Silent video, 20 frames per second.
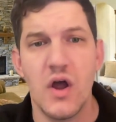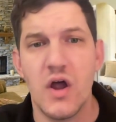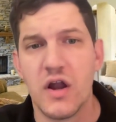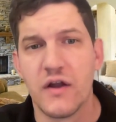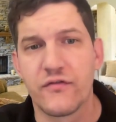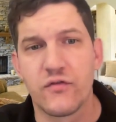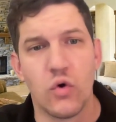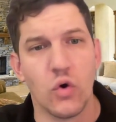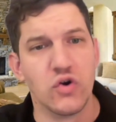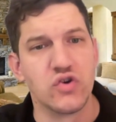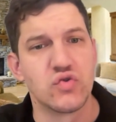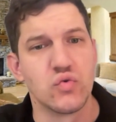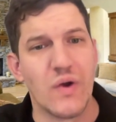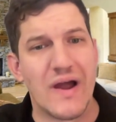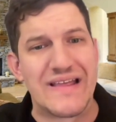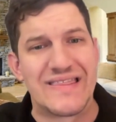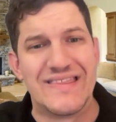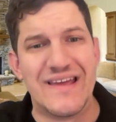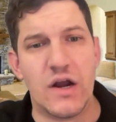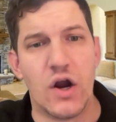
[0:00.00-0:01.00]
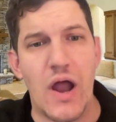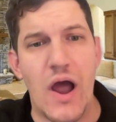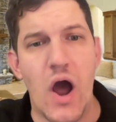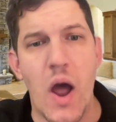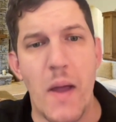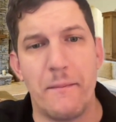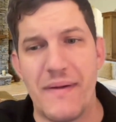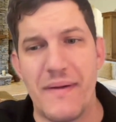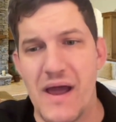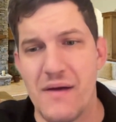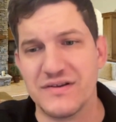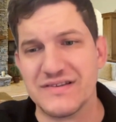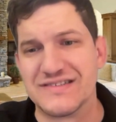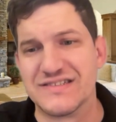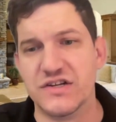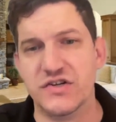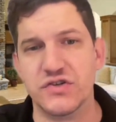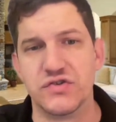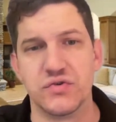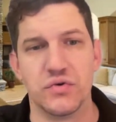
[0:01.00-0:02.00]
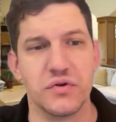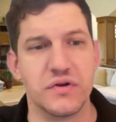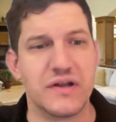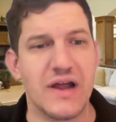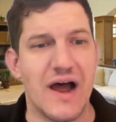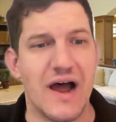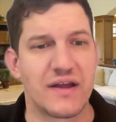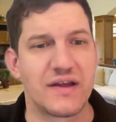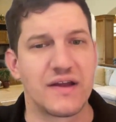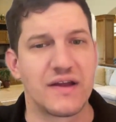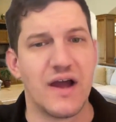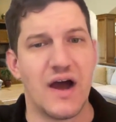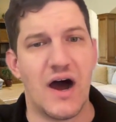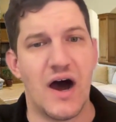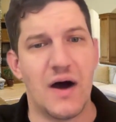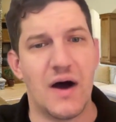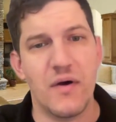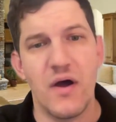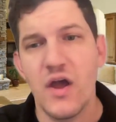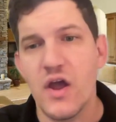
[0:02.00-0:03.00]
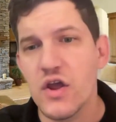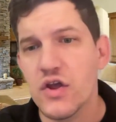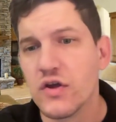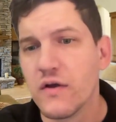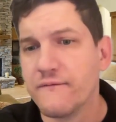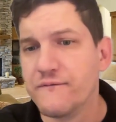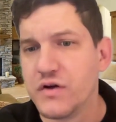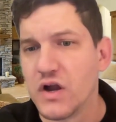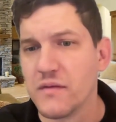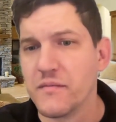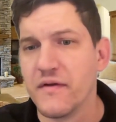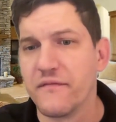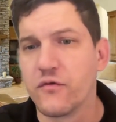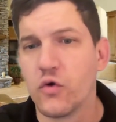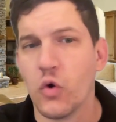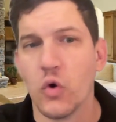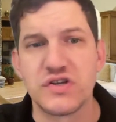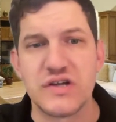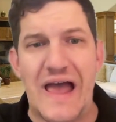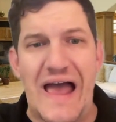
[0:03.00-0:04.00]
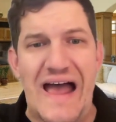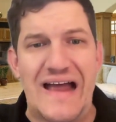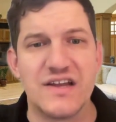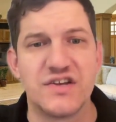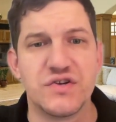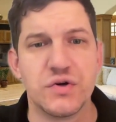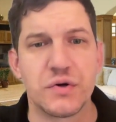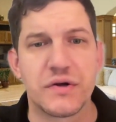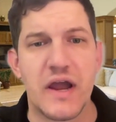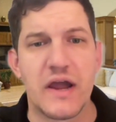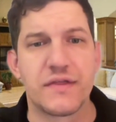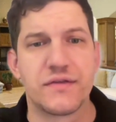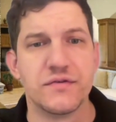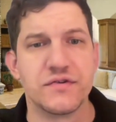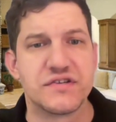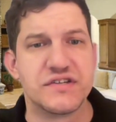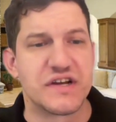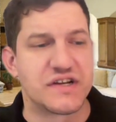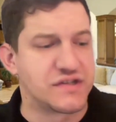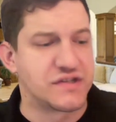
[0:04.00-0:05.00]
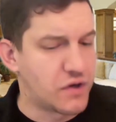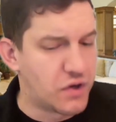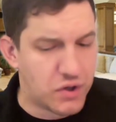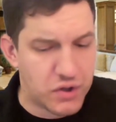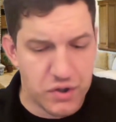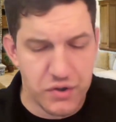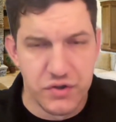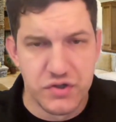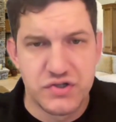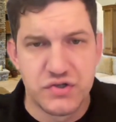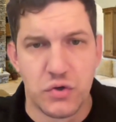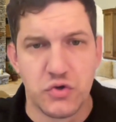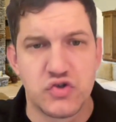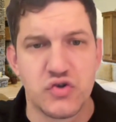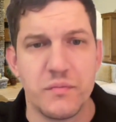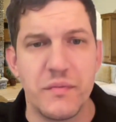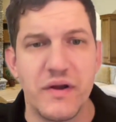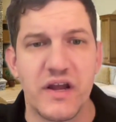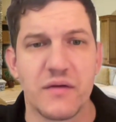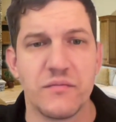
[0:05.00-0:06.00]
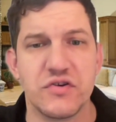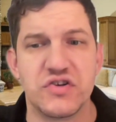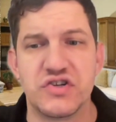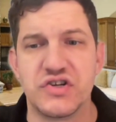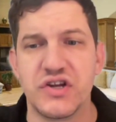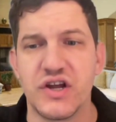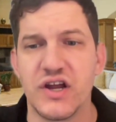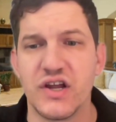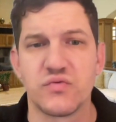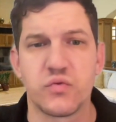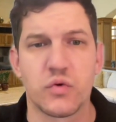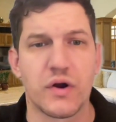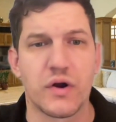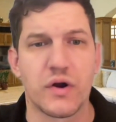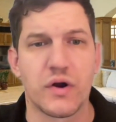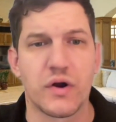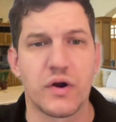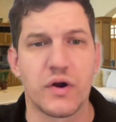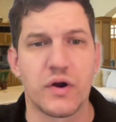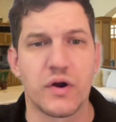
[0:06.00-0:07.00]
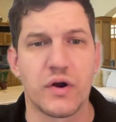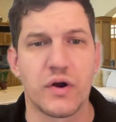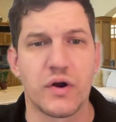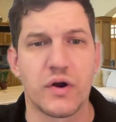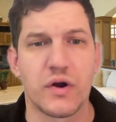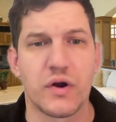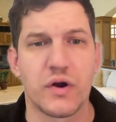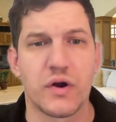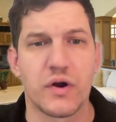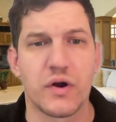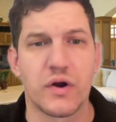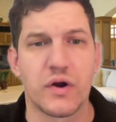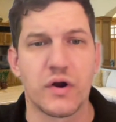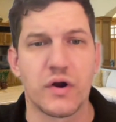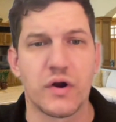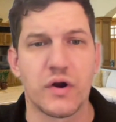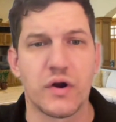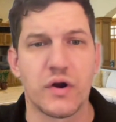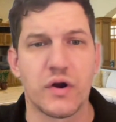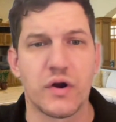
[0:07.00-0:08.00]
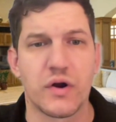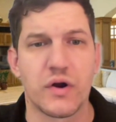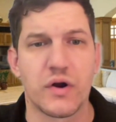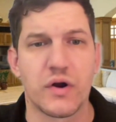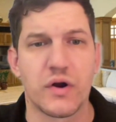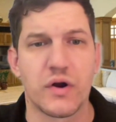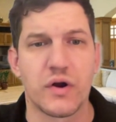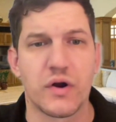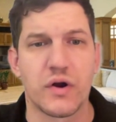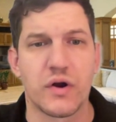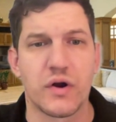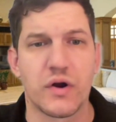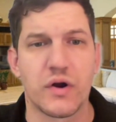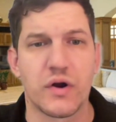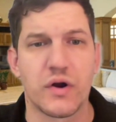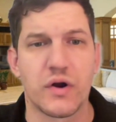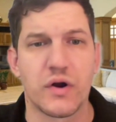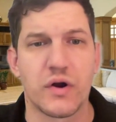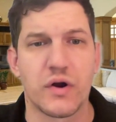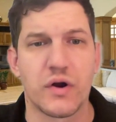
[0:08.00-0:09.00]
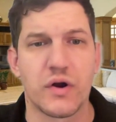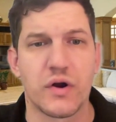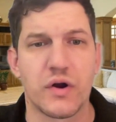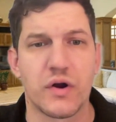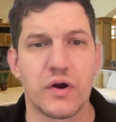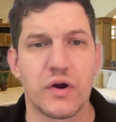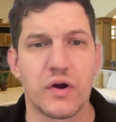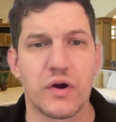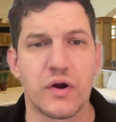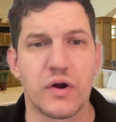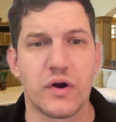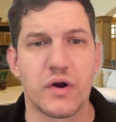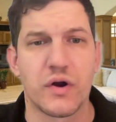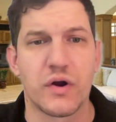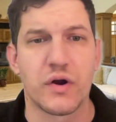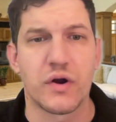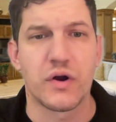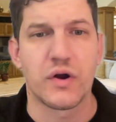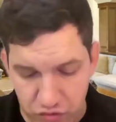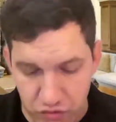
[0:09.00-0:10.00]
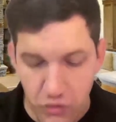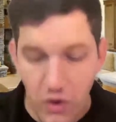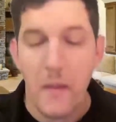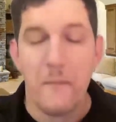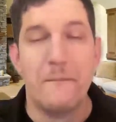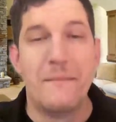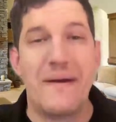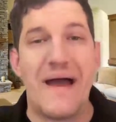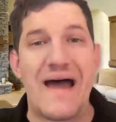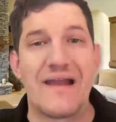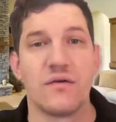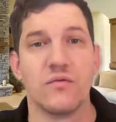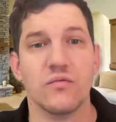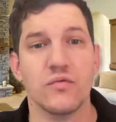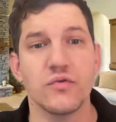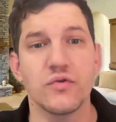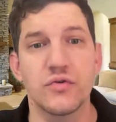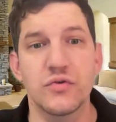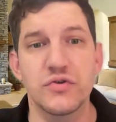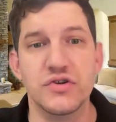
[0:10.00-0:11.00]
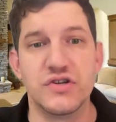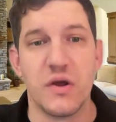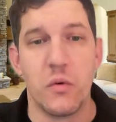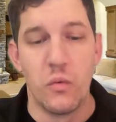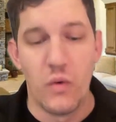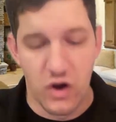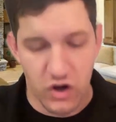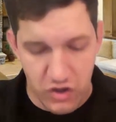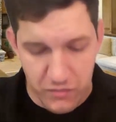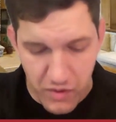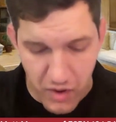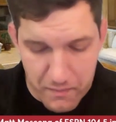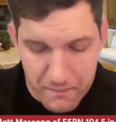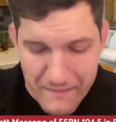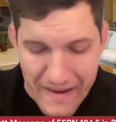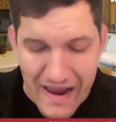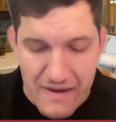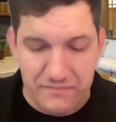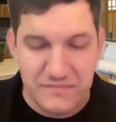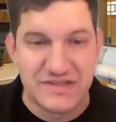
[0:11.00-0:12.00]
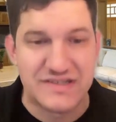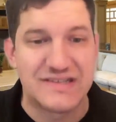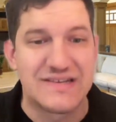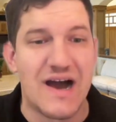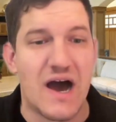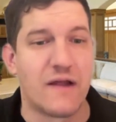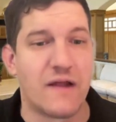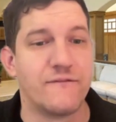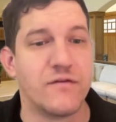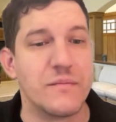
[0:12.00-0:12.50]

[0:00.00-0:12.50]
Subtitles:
Of course, right there at BamaCentral.com. You can follow me, of course, at JoeGaither6 on all the social media machines. We're going to have a fun hump day edition today. We're going to go down to Baton Rouge and welcome on Matt Moscona from